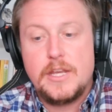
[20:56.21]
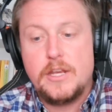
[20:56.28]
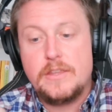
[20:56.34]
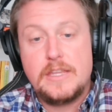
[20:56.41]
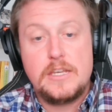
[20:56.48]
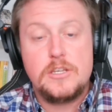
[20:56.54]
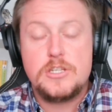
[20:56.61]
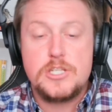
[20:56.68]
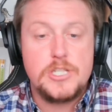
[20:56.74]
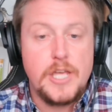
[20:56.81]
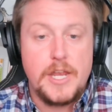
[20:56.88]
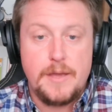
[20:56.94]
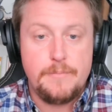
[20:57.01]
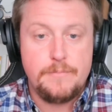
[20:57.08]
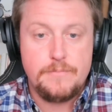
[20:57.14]
You know, and then you
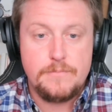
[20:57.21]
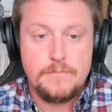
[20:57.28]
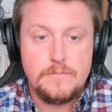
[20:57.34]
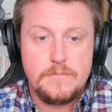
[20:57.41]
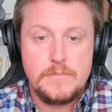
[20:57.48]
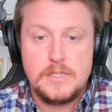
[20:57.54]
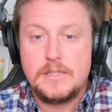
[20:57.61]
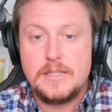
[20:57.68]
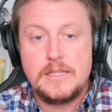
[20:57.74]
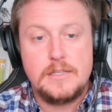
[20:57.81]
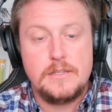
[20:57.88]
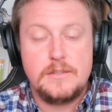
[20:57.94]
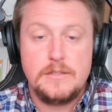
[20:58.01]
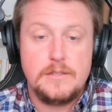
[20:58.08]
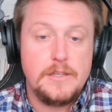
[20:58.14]
just shut up.
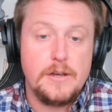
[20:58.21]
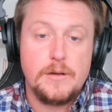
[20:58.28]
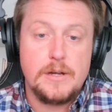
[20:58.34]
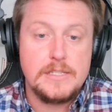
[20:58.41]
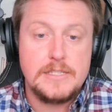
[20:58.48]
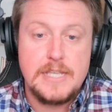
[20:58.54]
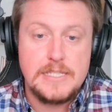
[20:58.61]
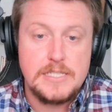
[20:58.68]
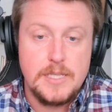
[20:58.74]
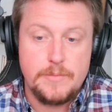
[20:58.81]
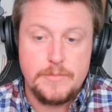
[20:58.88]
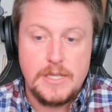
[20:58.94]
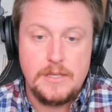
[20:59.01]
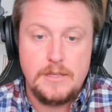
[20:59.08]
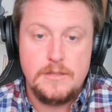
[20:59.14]
They're going to say
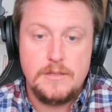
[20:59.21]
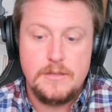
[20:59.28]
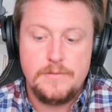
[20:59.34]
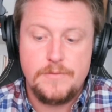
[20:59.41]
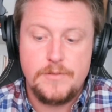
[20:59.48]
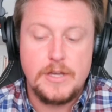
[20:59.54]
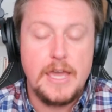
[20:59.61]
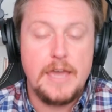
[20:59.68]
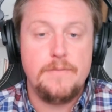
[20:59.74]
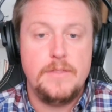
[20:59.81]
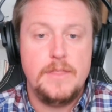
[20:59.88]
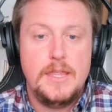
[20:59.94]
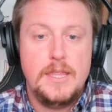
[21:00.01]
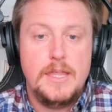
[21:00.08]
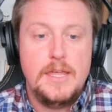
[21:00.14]
something, okay?